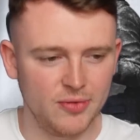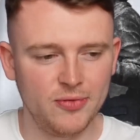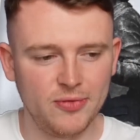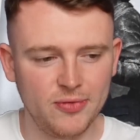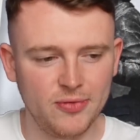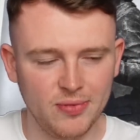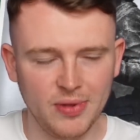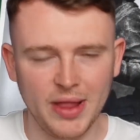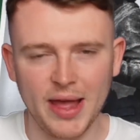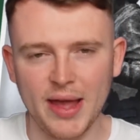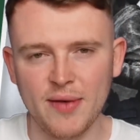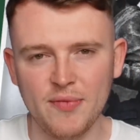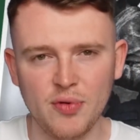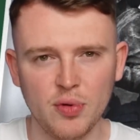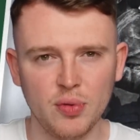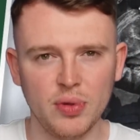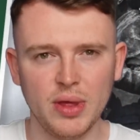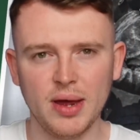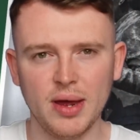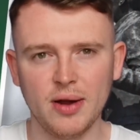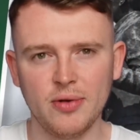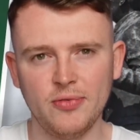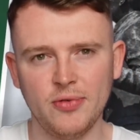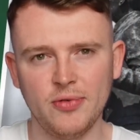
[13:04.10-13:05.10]
of level
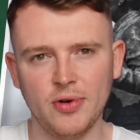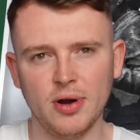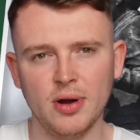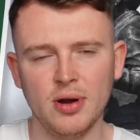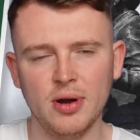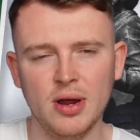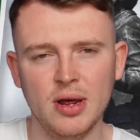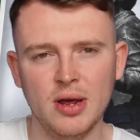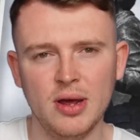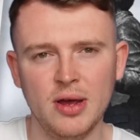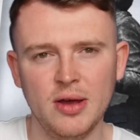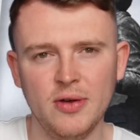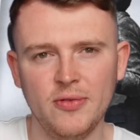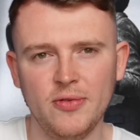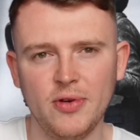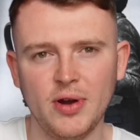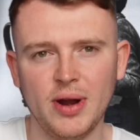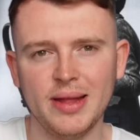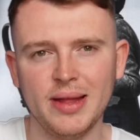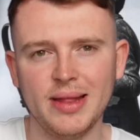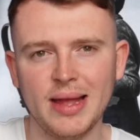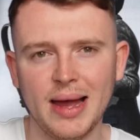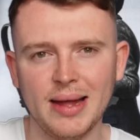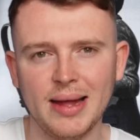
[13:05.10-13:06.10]
there for
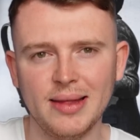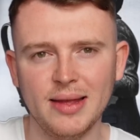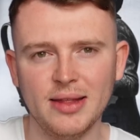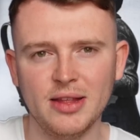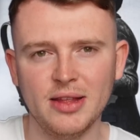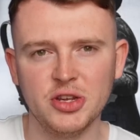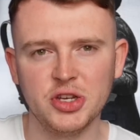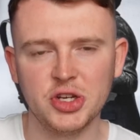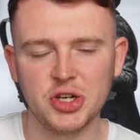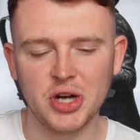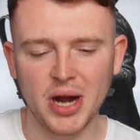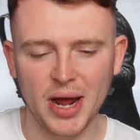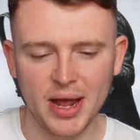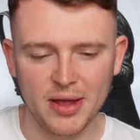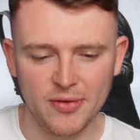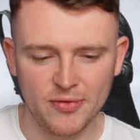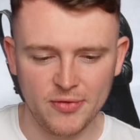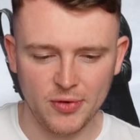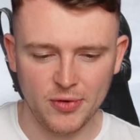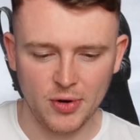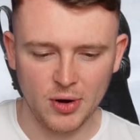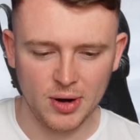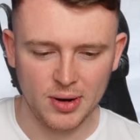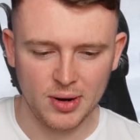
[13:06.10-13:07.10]
Hatate to
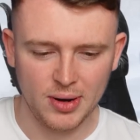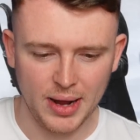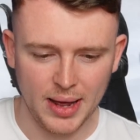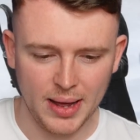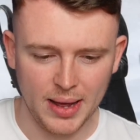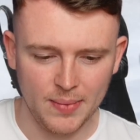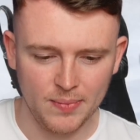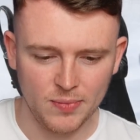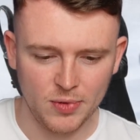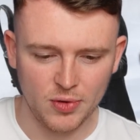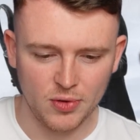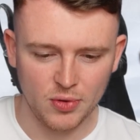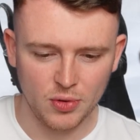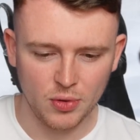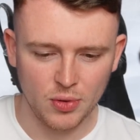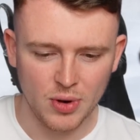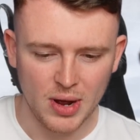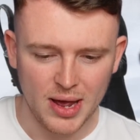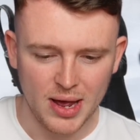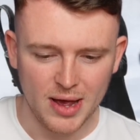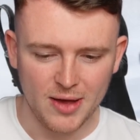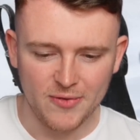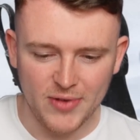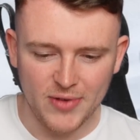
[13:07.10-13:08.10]
strive for.
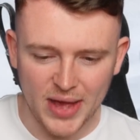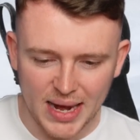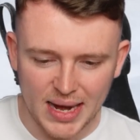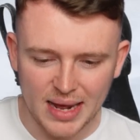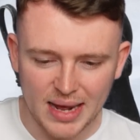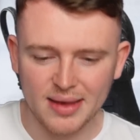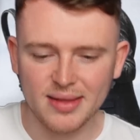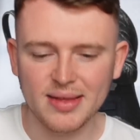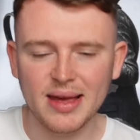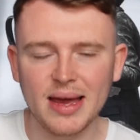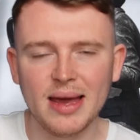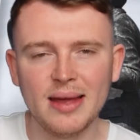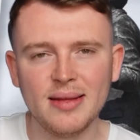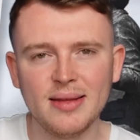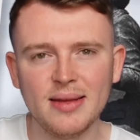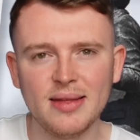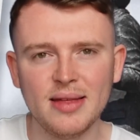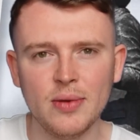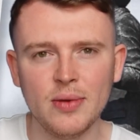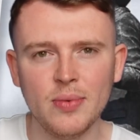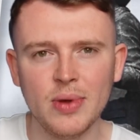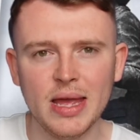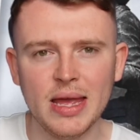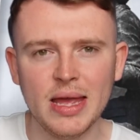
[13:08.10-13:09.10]
So very excited
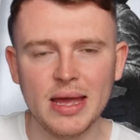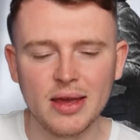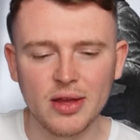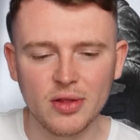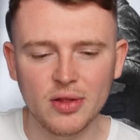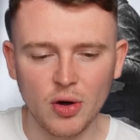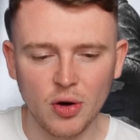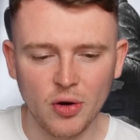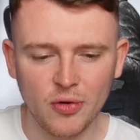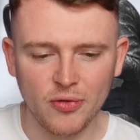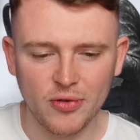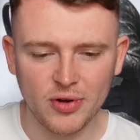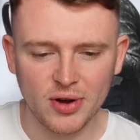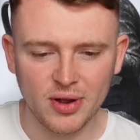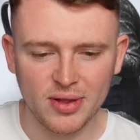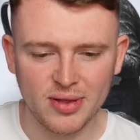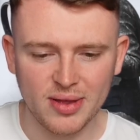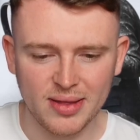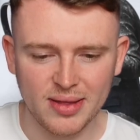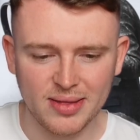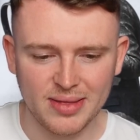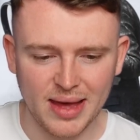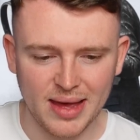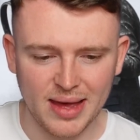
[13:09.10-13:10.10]
to see what he could offer
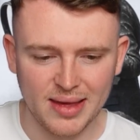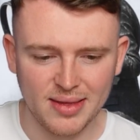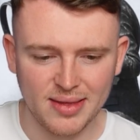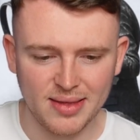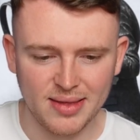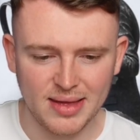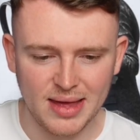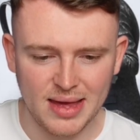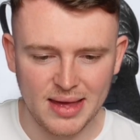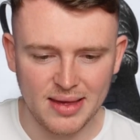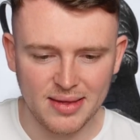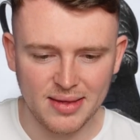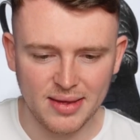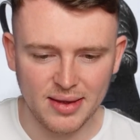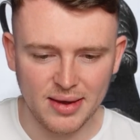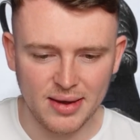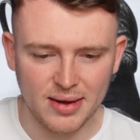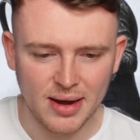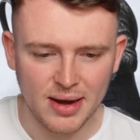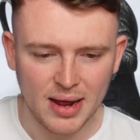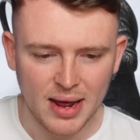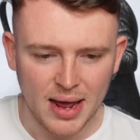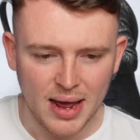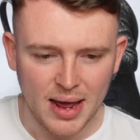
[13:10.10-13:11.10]
us this
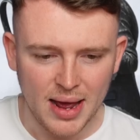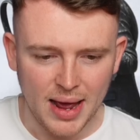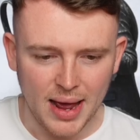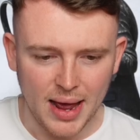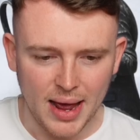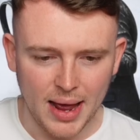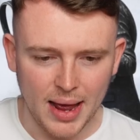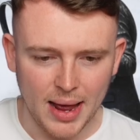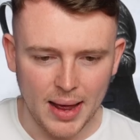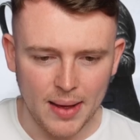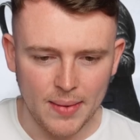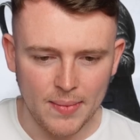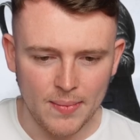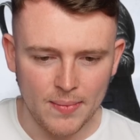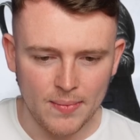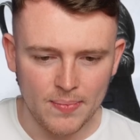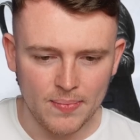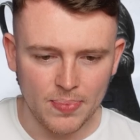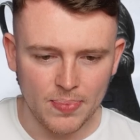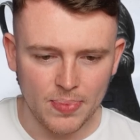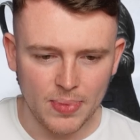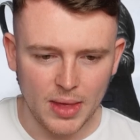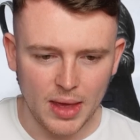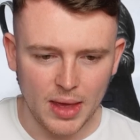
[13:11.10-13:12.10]
season.
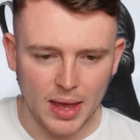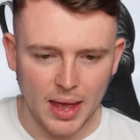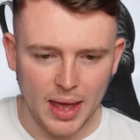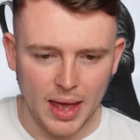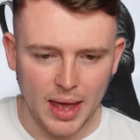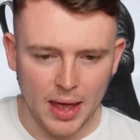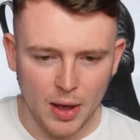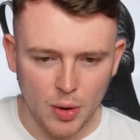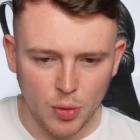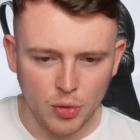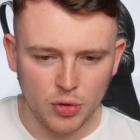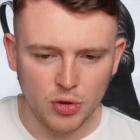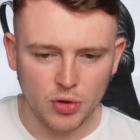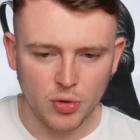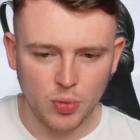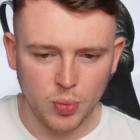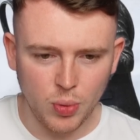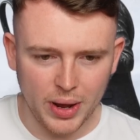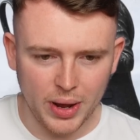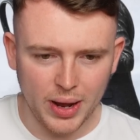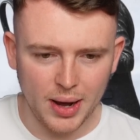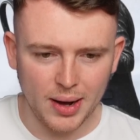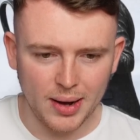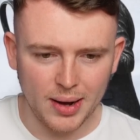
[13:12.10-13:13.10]

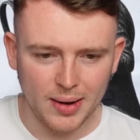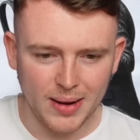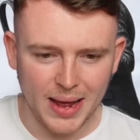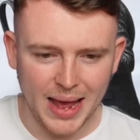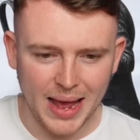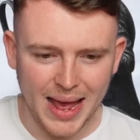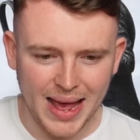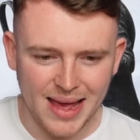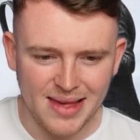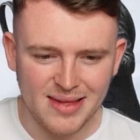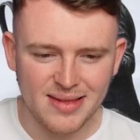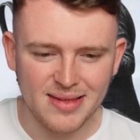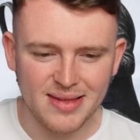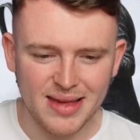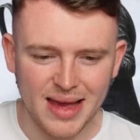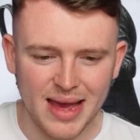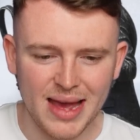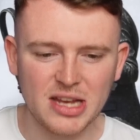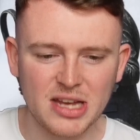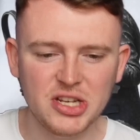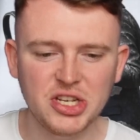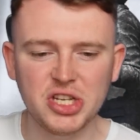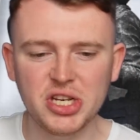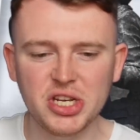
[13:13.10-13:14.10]
Elsewhere, it
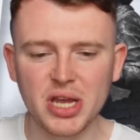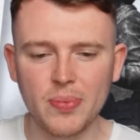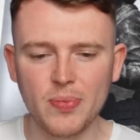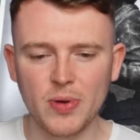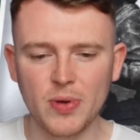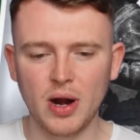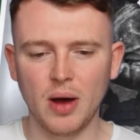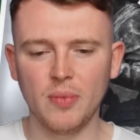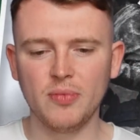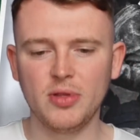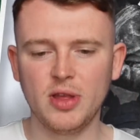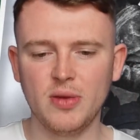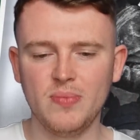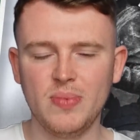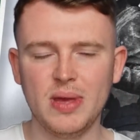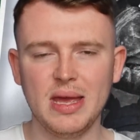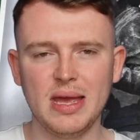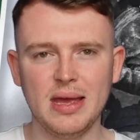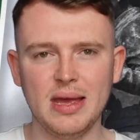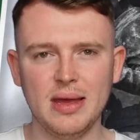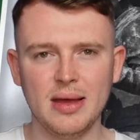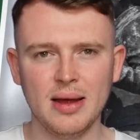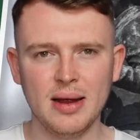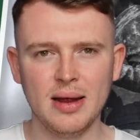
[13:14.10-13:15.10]
is shaping up to
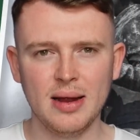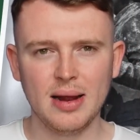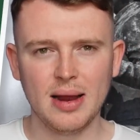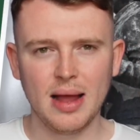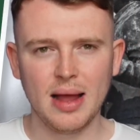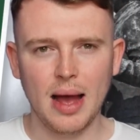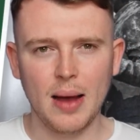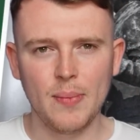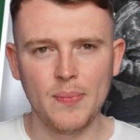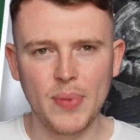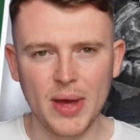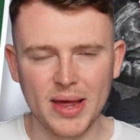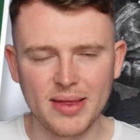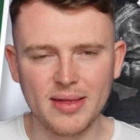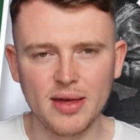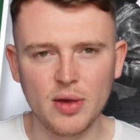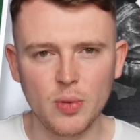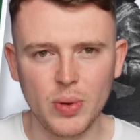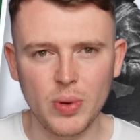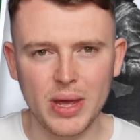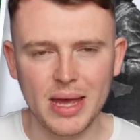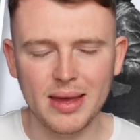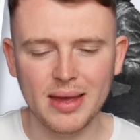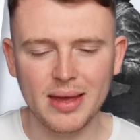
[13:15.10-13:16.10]
be a
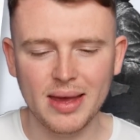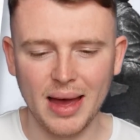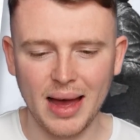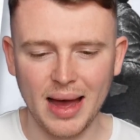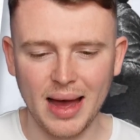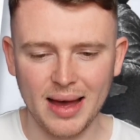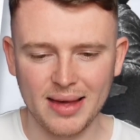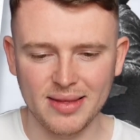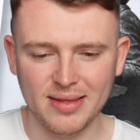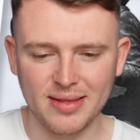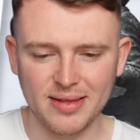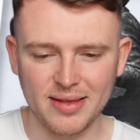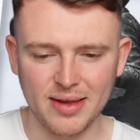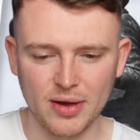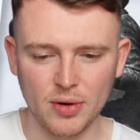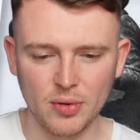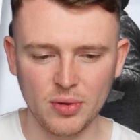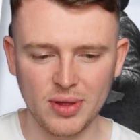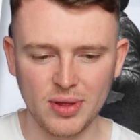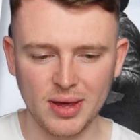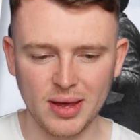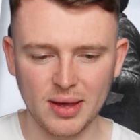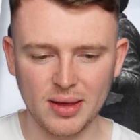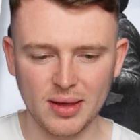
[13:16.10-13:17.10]
busy week at
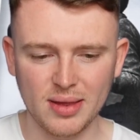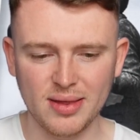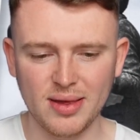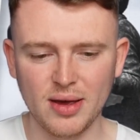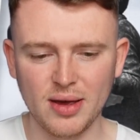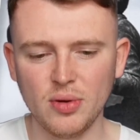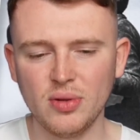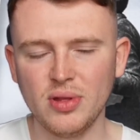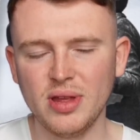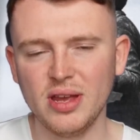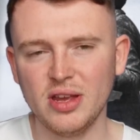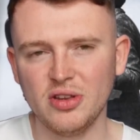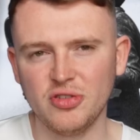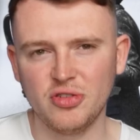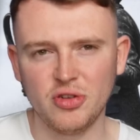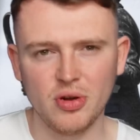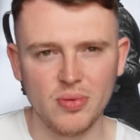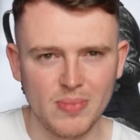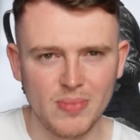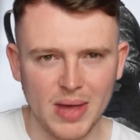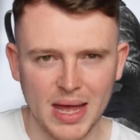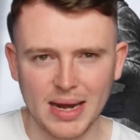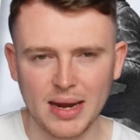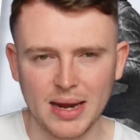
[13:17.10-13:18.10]
Celtic. Celtic's
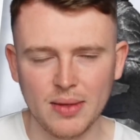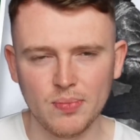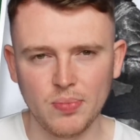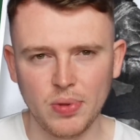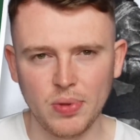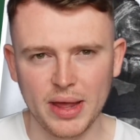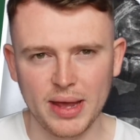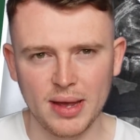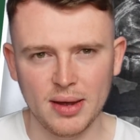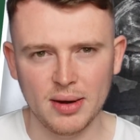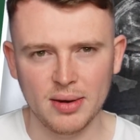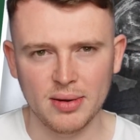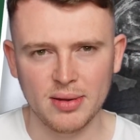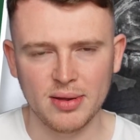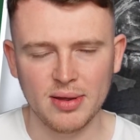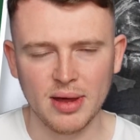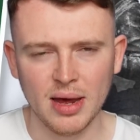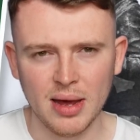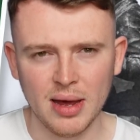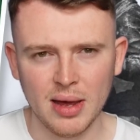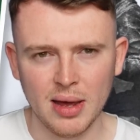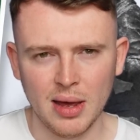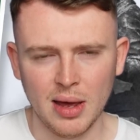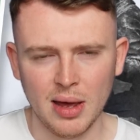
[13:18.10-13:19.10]
remaining players